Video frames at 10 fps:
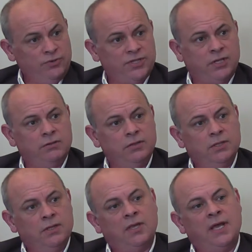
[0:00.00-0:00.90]
also
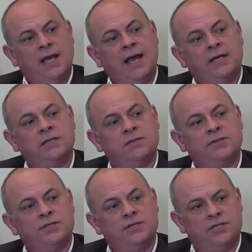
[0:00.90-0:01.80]
they
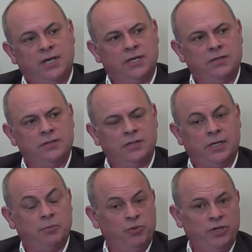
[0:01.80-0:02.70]
hadn't done
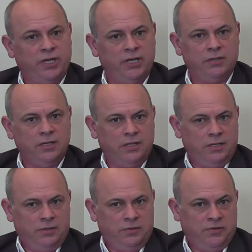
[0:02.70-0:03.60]
and put in,
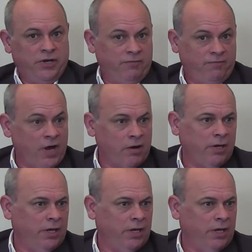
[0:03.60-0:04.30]
fire